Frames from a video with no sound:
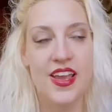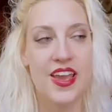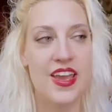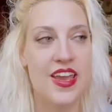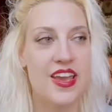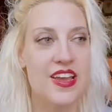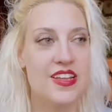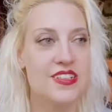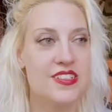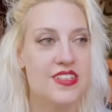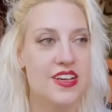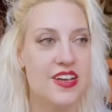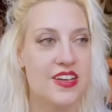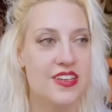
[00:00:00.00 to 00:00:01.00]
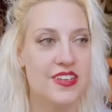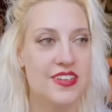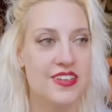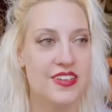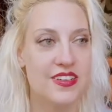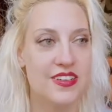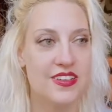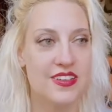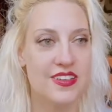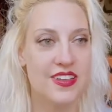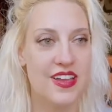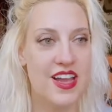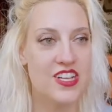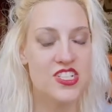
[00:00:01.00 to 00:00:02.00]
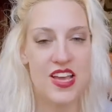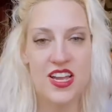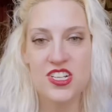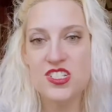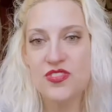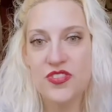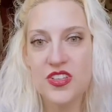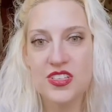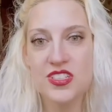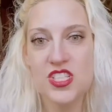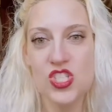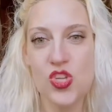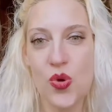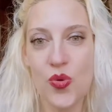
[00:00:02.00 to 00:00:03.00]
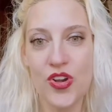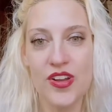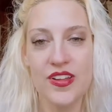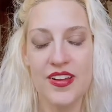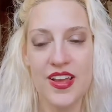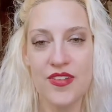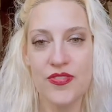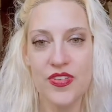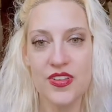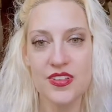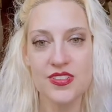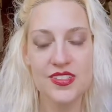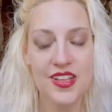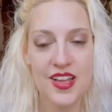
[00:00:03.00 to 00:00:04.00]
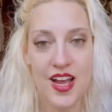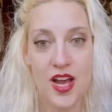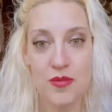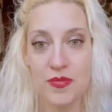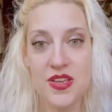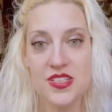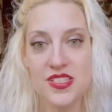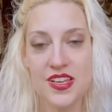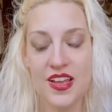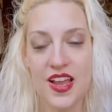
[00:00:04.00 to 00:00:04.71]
And uh, I just I just feel so good. I feel amazing.